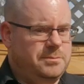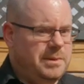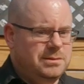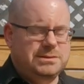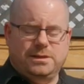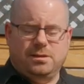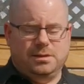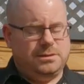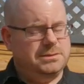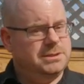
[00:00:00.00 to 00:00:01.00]
with their barrels. They
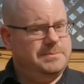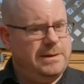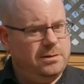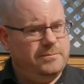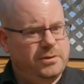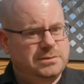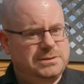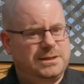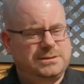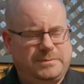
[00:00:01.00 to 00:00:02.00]
call it their six barrel
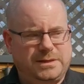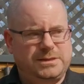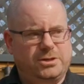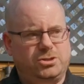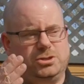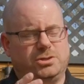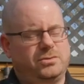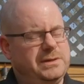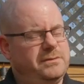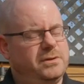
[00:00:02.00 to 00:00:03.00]
process, but it's actually just
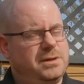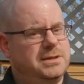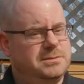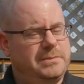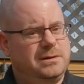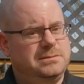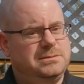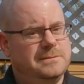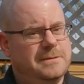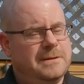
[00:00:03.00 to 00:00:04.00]
three different kinds of
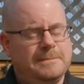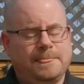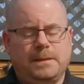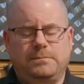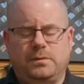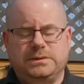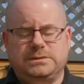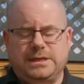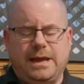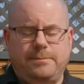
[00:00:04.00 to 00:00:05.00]
barrels. But
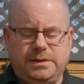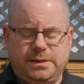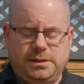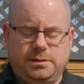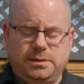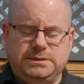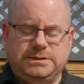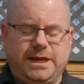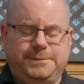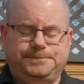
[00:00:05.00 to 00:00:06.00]
what's happening in here
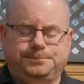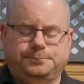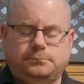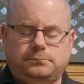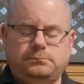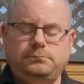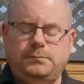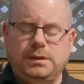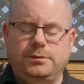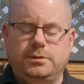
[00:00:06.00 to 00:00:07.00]
is that
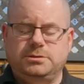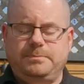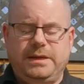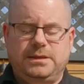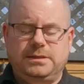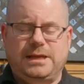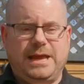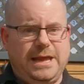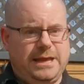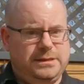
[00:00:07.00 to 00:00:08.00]
there's peated
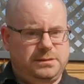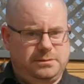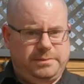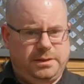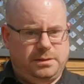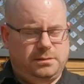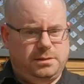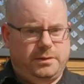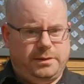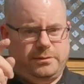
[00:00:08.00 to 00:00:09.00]
and
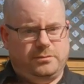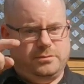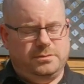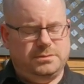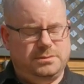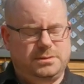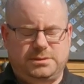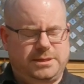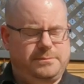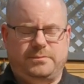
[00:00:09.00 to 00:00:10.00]
unpeated going through those, the
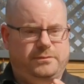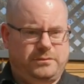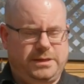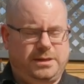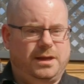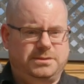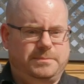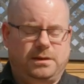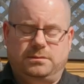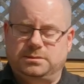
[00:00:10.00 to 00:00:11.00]
same three kinds
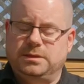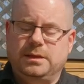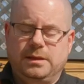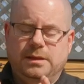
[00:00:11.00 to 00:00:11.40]
of barrels